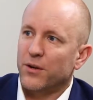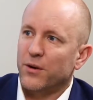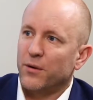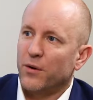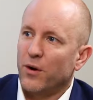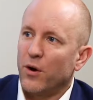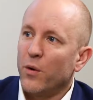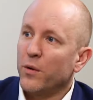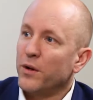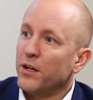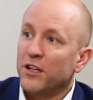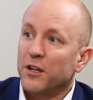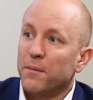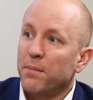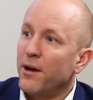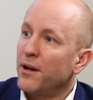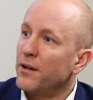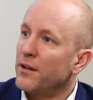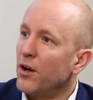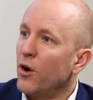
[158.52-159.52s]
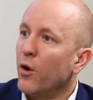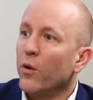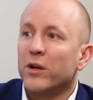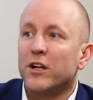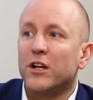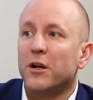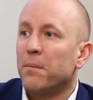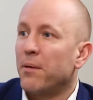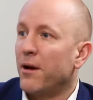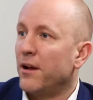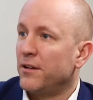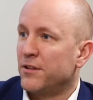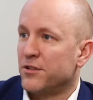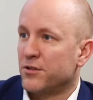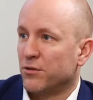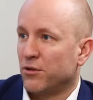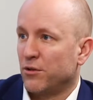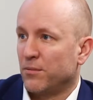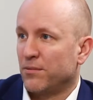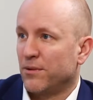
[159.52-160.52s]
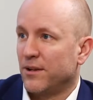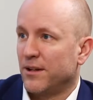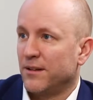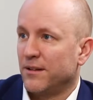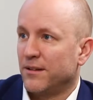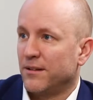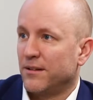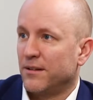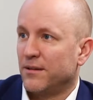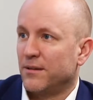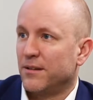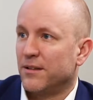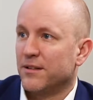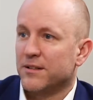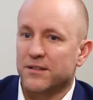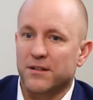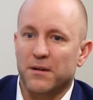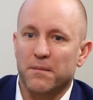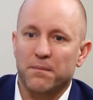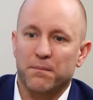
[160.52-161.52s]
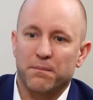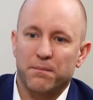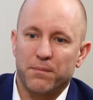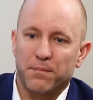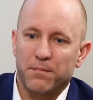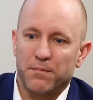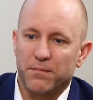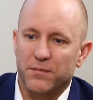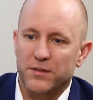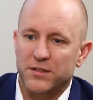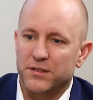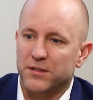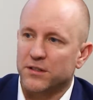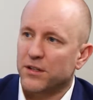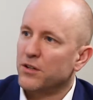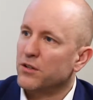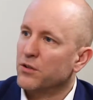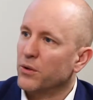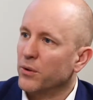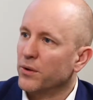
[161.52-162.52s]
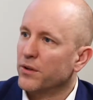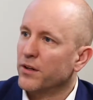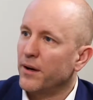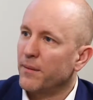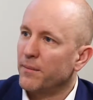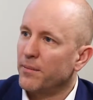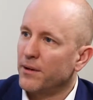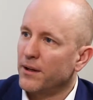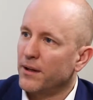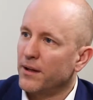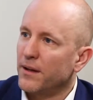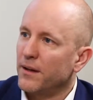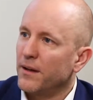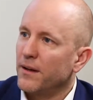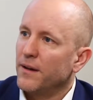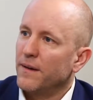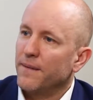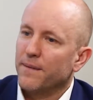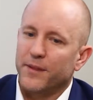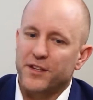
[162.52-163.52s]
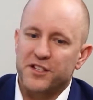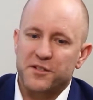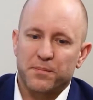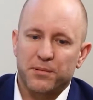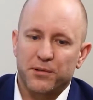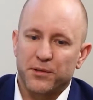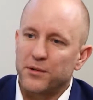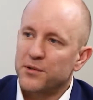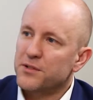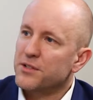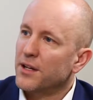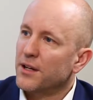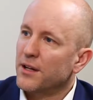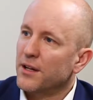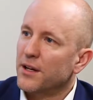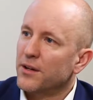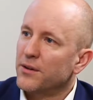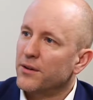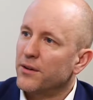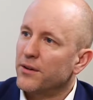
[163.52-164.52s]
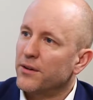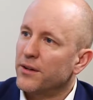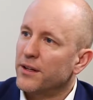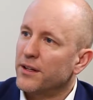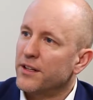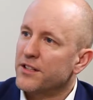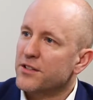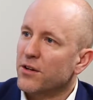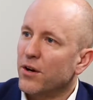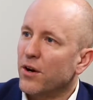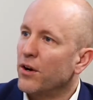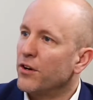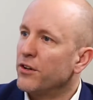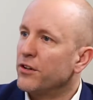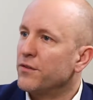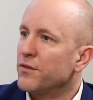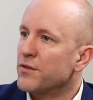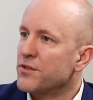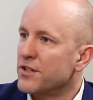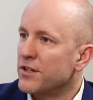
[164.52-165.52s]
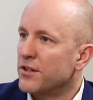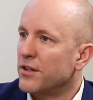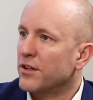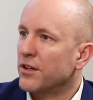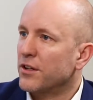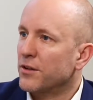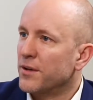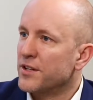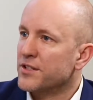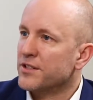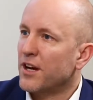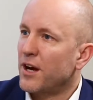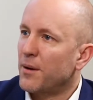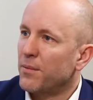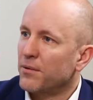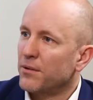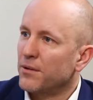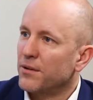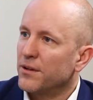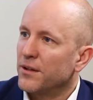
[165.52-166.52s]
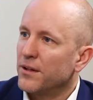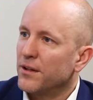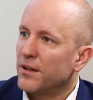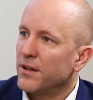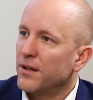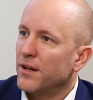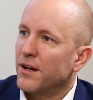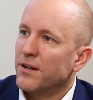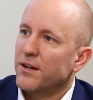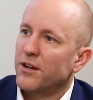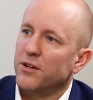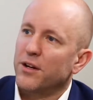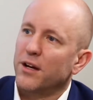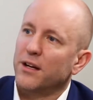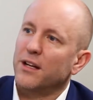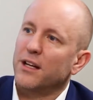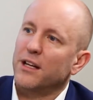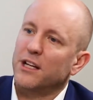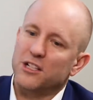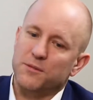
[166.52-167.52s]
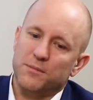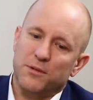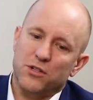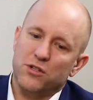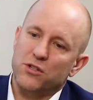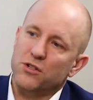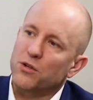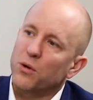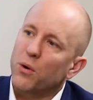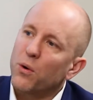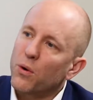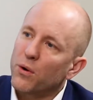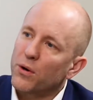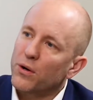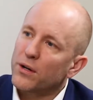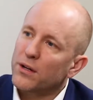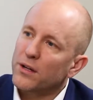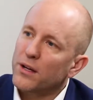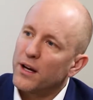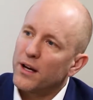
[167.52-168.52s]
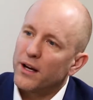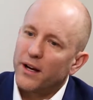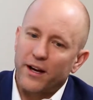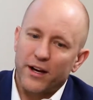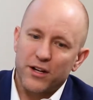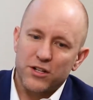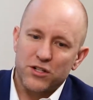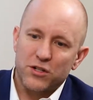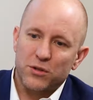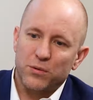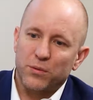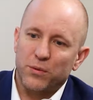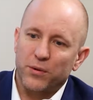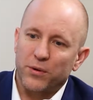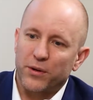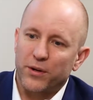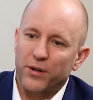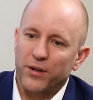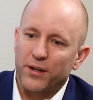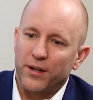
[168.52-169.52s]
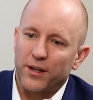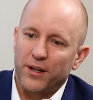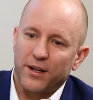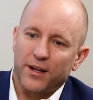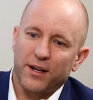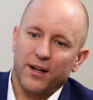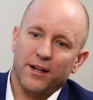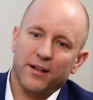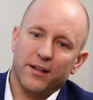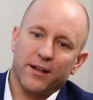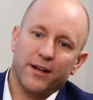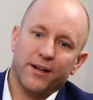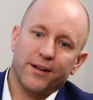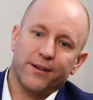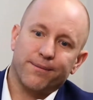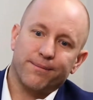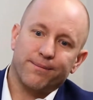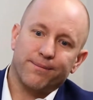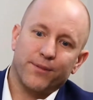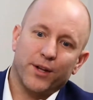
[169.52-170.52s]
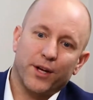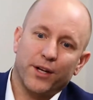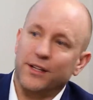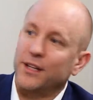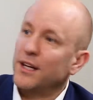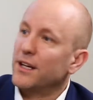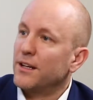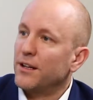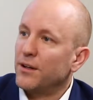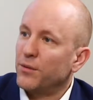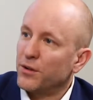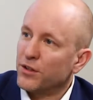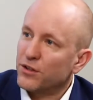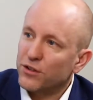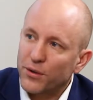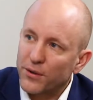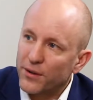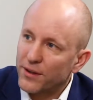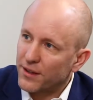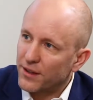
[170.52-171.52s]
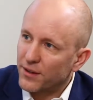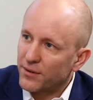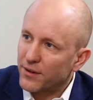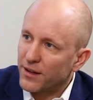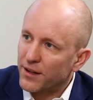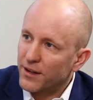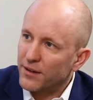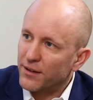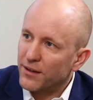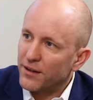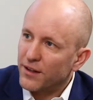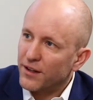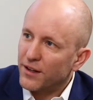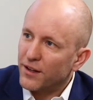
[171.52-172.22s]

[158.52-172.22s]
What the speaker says: So own Independence Group, right? And this is an adult company. It's producing nickel, and it's hard to foresee that they're going to raise capital. Now, you're not going to get as much torque as you would in, like, a Giga with Turnagain, right?